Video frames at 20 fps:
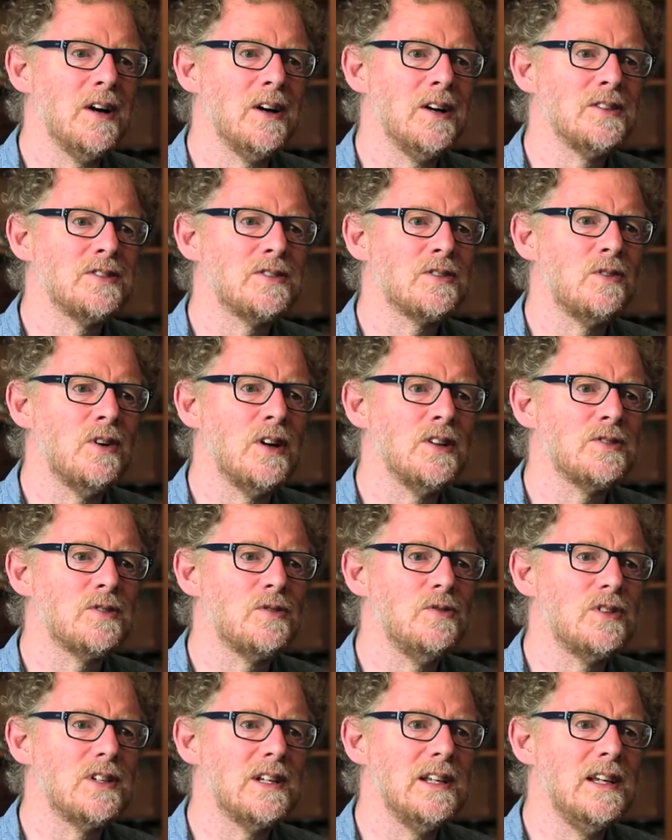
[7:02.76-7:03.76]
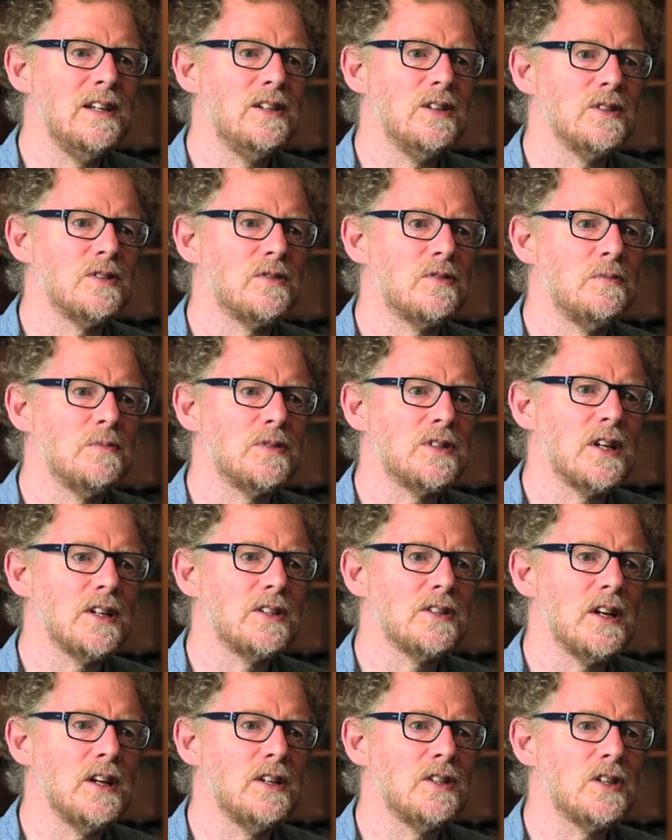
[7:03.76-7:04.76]
asked grassroots leaders from
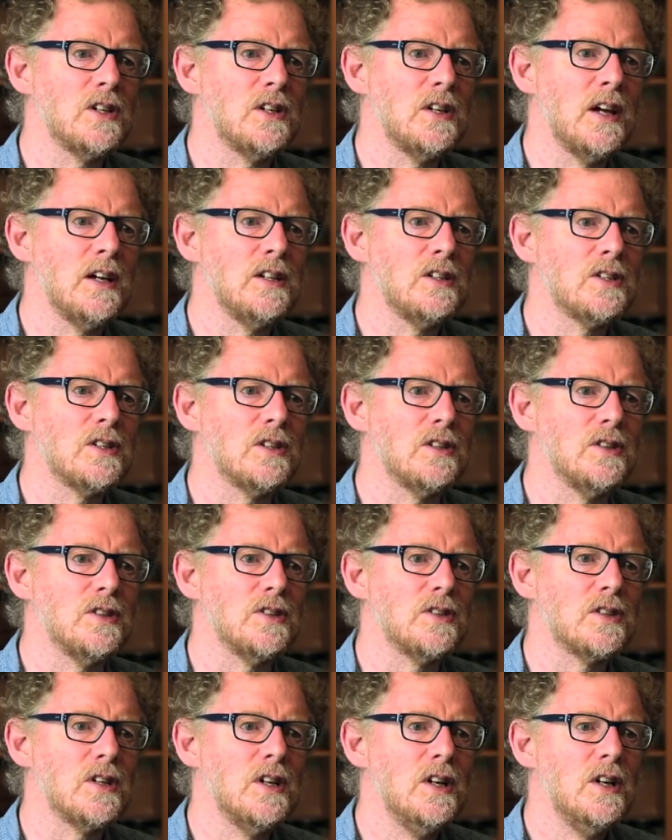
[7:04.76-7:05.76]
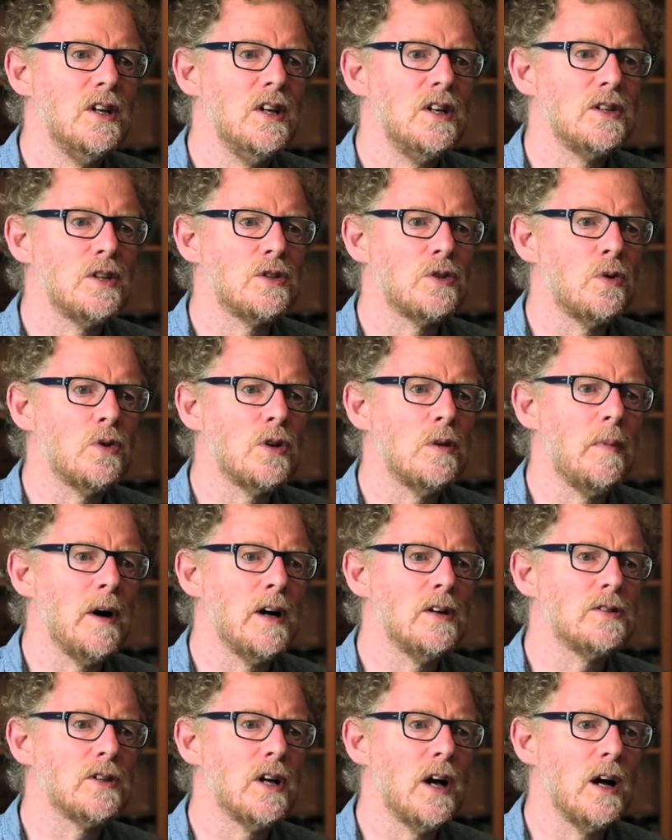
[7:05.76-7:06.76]
6 Asian nations to talk
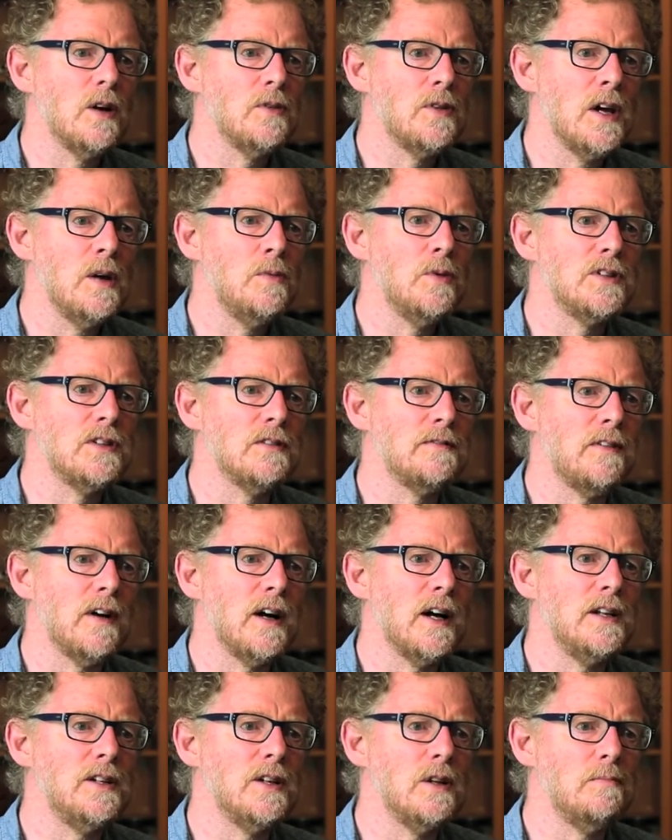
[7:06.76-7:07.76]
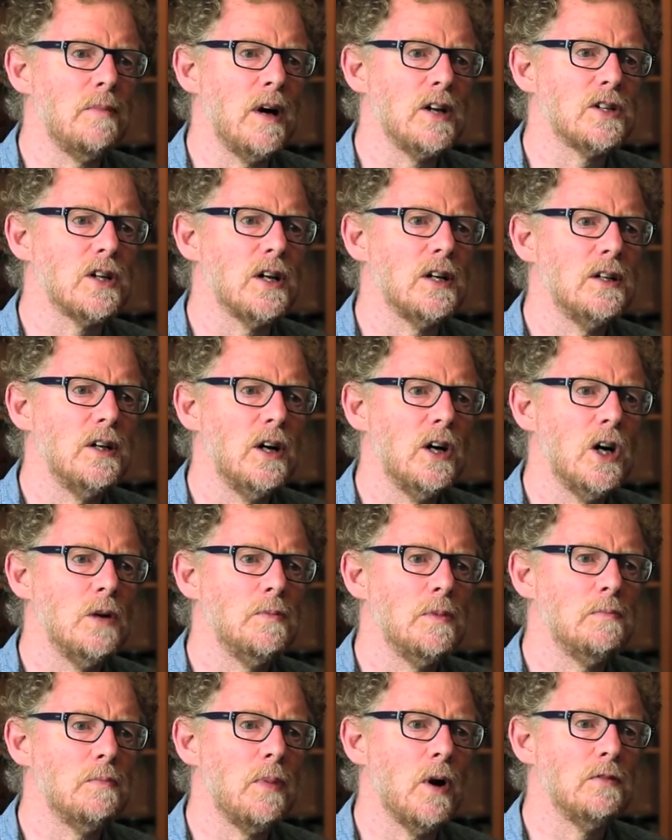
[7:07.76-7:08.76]
about how they would define and measure
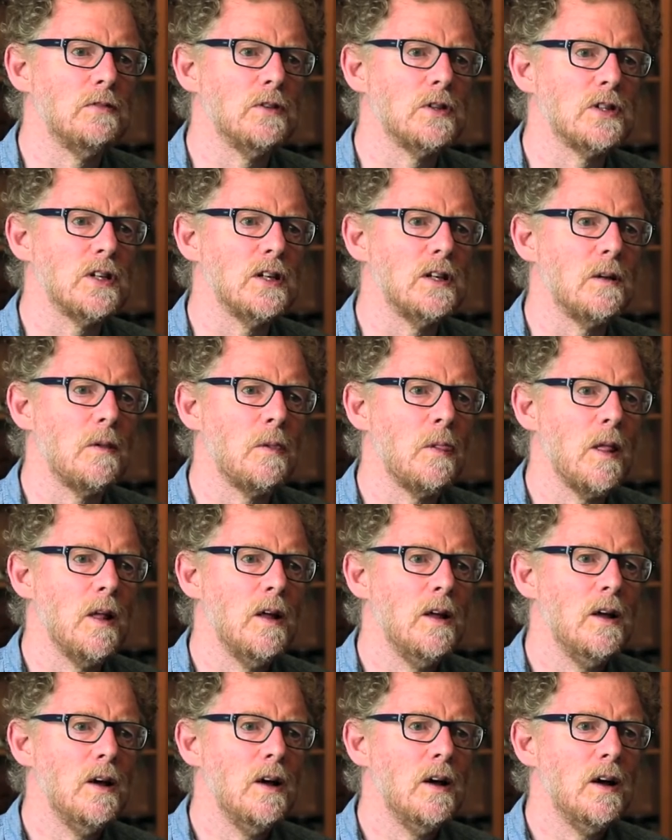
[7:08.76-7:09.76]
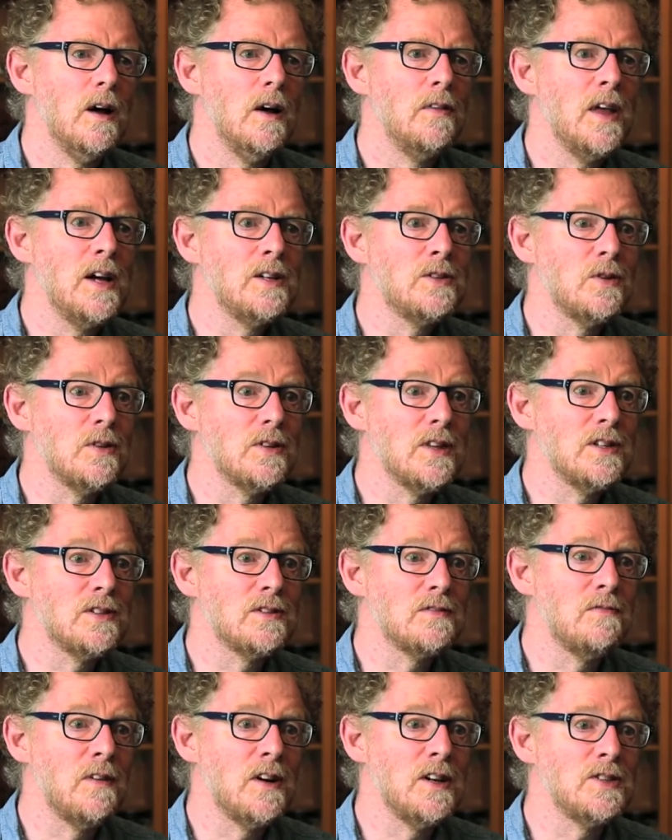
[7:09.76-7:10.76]
urban poverty. And they took
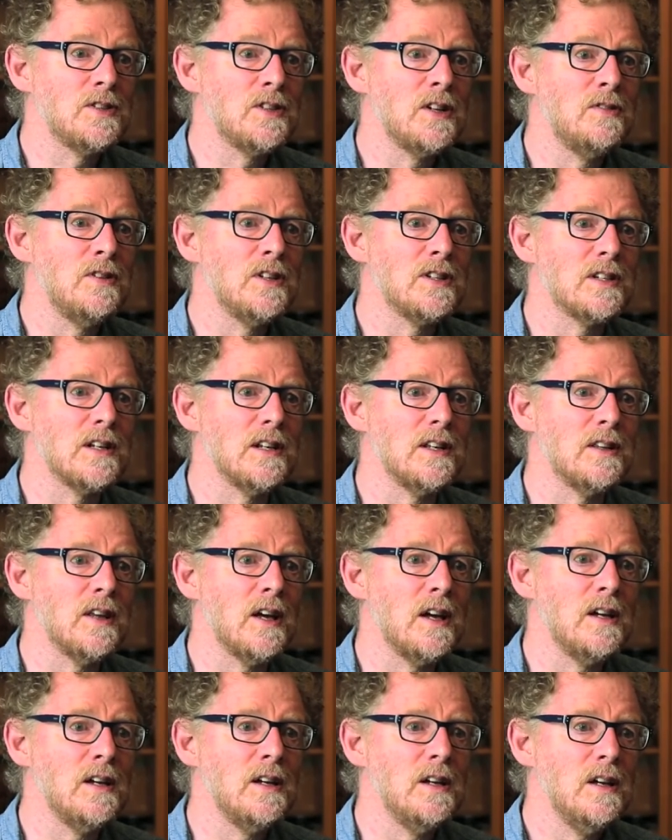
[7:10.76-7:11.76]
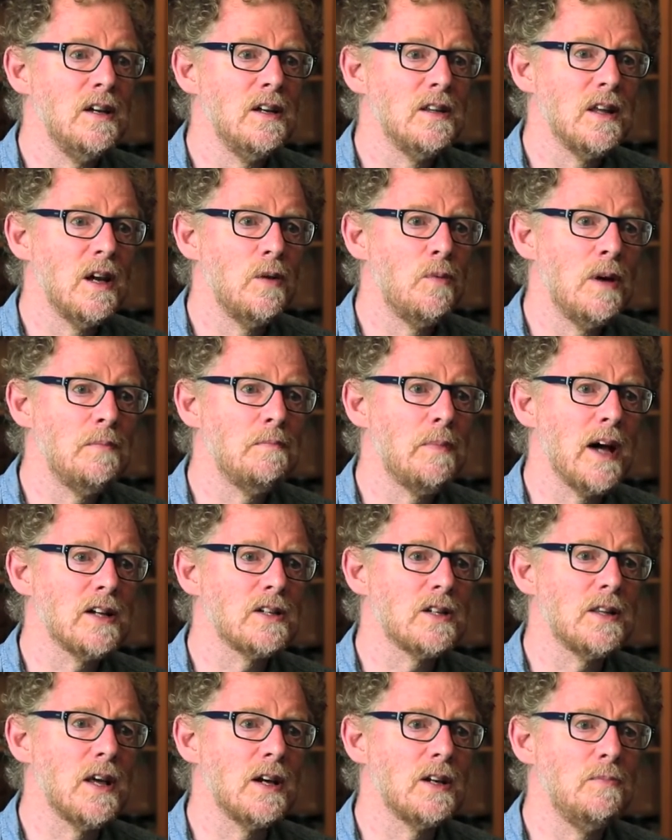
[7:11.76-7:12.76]
this very seriously. They went
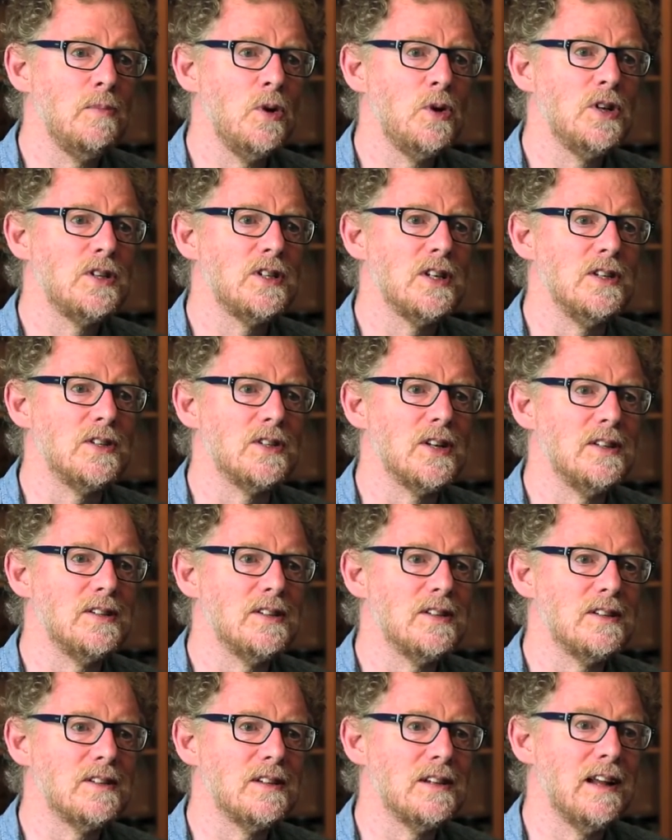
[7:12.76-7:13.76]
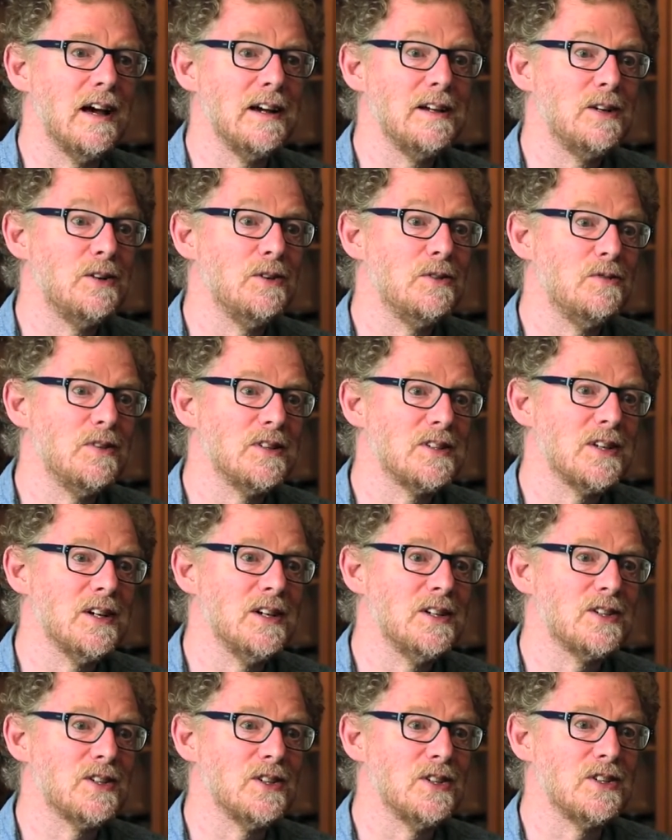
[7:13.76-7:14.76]
back to their communities and, like good
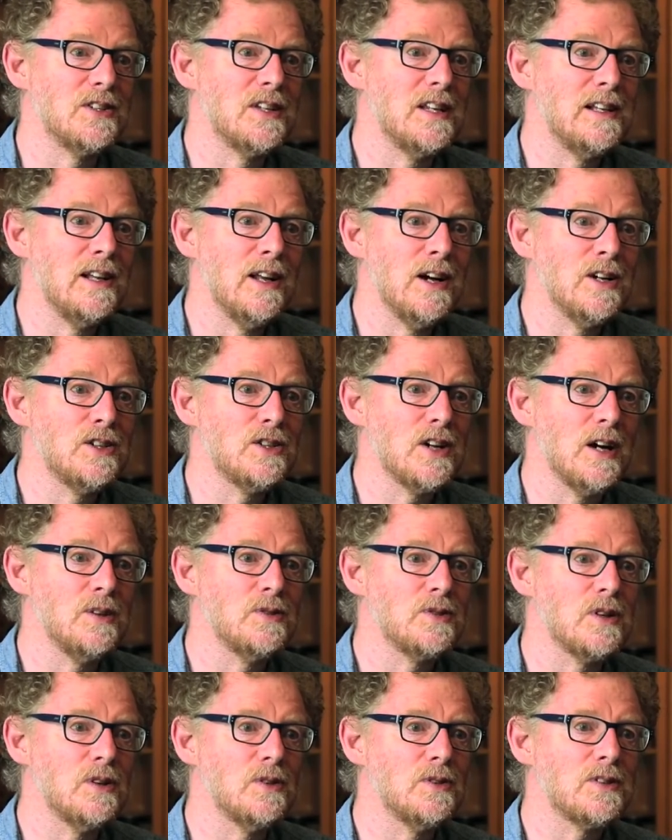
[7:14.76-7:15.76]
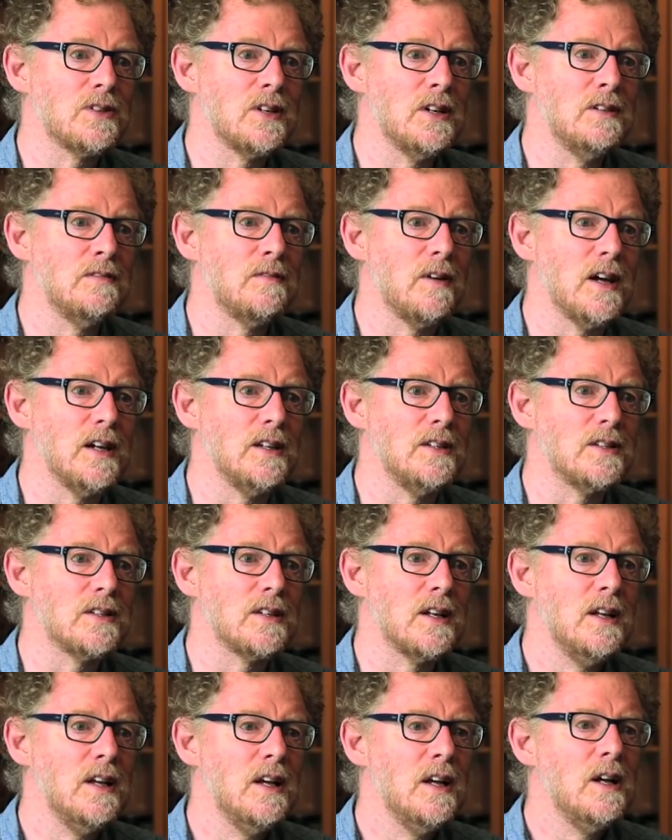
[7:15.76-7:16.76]
researchers, did large household
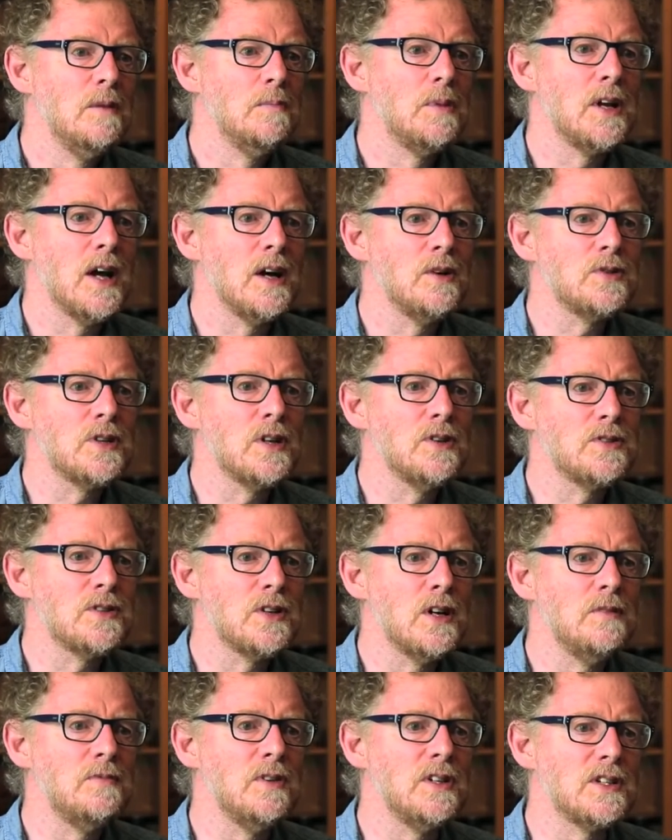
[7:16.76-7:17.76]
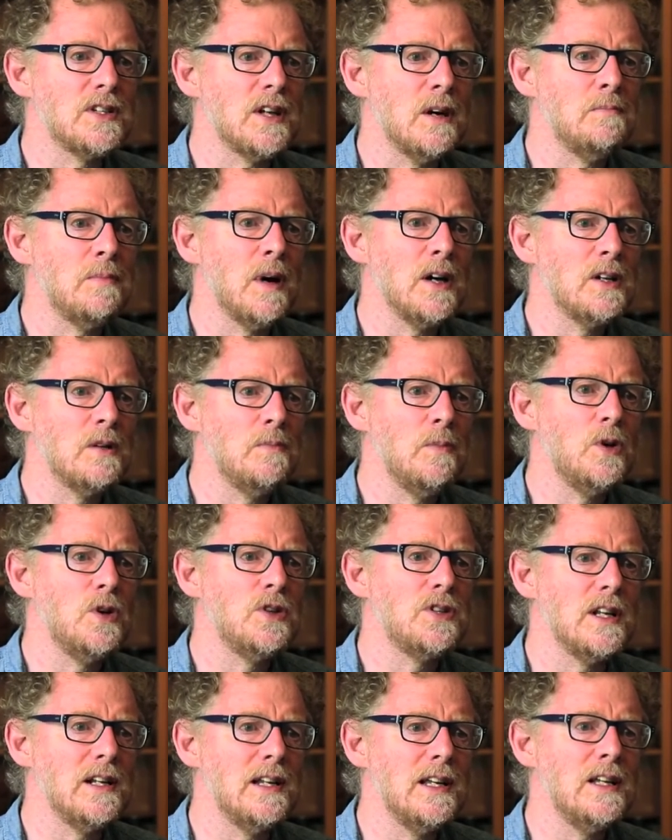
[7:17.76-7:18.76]
surveys. But household surveys done by
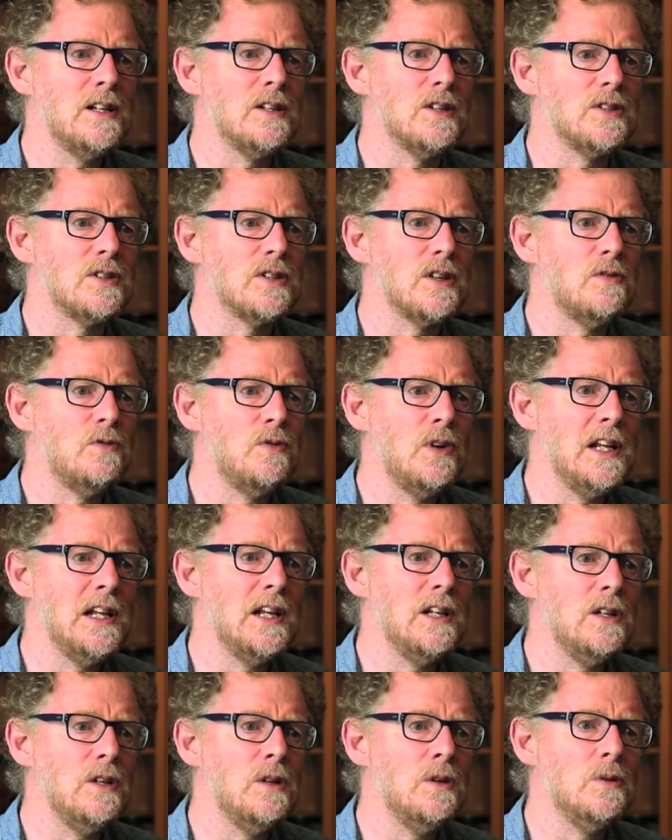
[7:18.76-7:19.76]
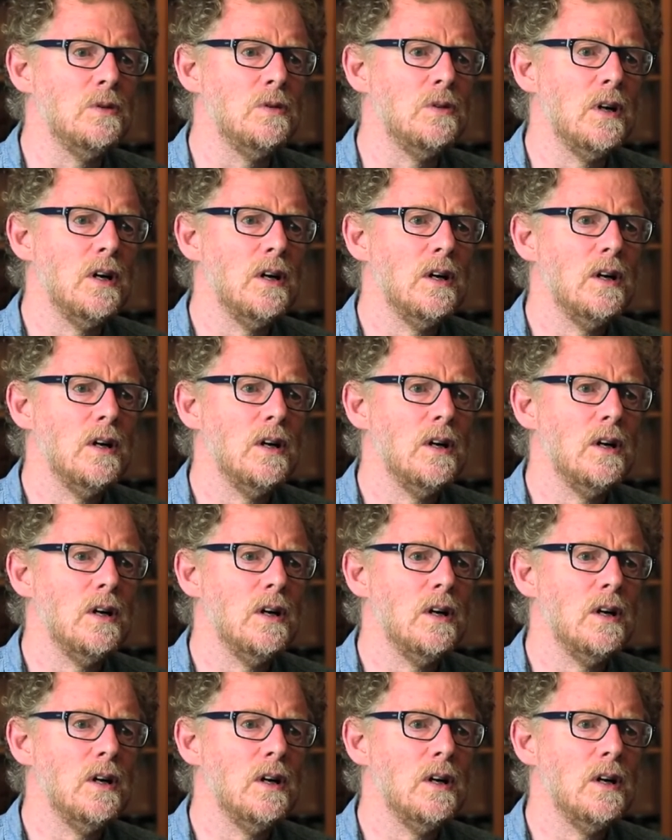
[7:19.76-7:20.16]
community leaders that really knew